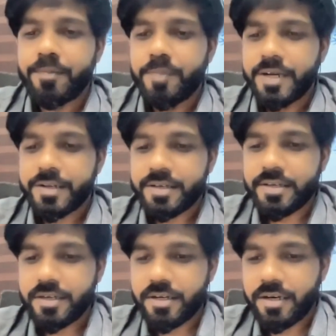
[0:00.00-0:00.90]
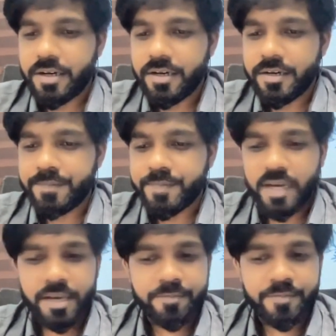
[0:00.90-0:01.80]
But
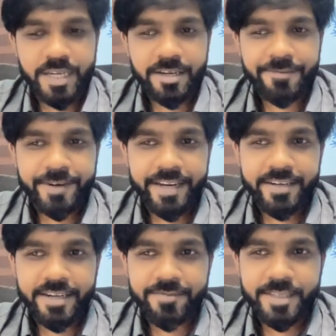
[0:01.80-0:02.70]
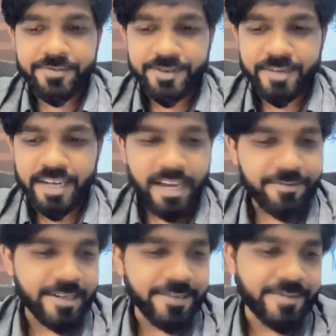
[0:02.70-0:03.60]
I'm really afraid that whether we will
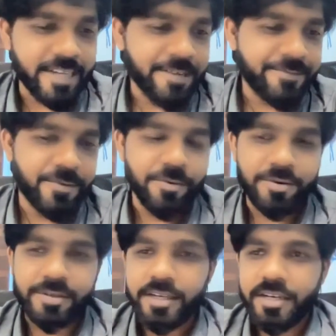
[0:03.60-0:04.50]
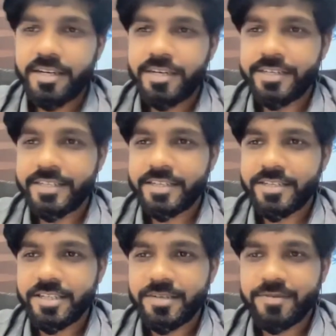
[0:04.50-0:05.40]
have enough time for a
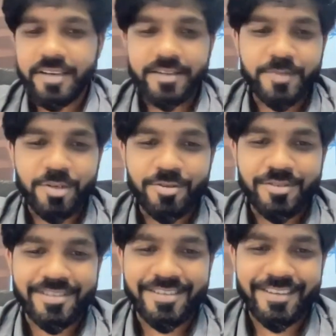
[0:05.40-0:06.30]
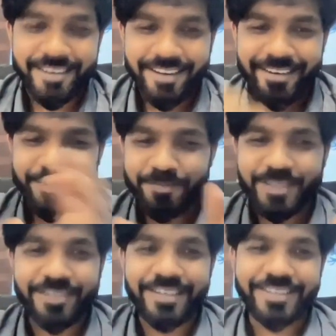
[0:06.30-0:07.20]
discussion, because your
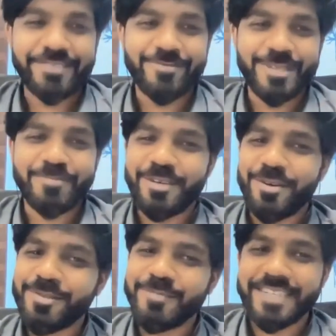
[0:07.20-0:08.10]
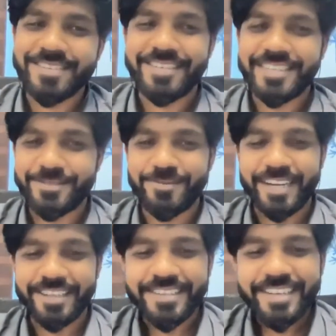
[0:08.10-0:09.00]
presentation was a bit long, but it's
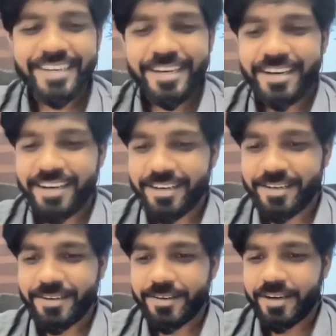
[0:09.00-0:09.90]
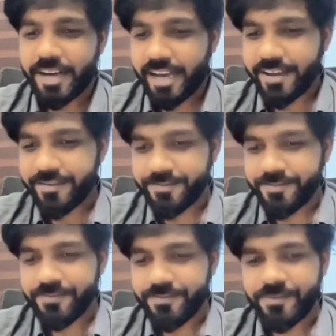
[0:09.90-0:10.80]
fine. I
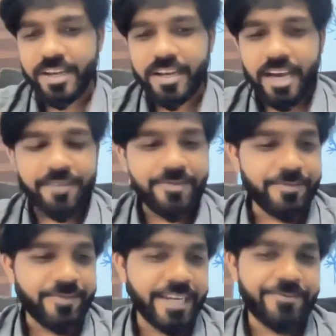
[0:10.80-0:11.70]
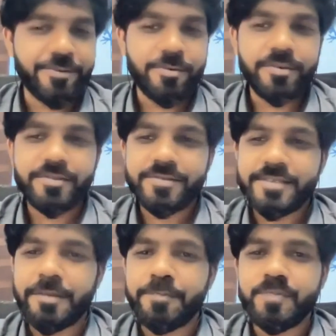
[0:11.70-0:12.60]
will wait for
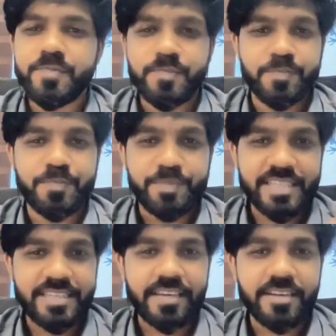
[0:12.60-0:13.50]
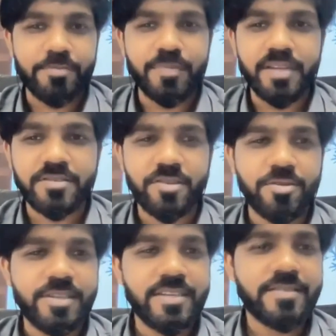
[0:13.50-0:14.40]
some pressing comments
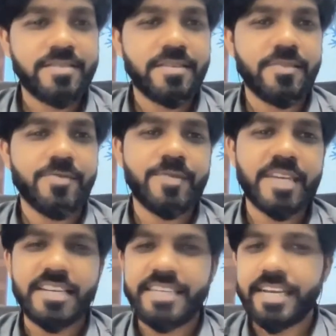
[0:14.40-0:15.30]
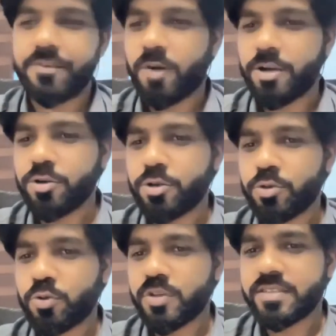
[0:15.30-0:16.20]
on this. We can take 1 or
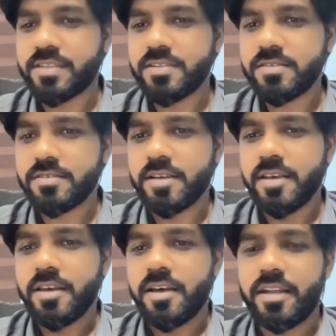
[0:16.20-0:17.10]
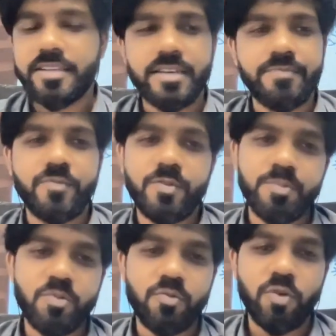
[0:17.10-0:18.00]
2 questions, and then we will
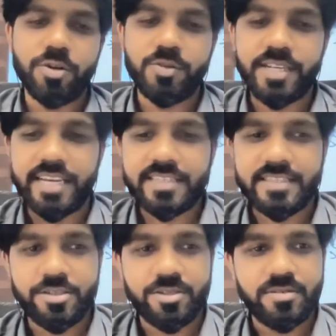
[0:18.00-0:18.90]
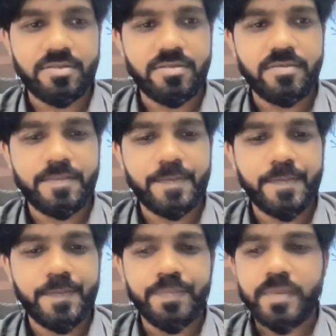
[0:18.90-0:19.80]
move on to the next session.
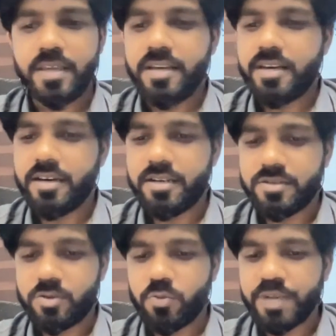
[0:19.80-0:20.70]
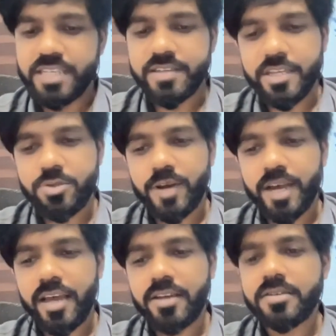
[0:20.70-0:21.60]
So please raise your
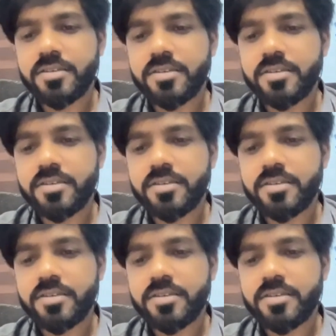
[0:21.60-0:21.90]
hand.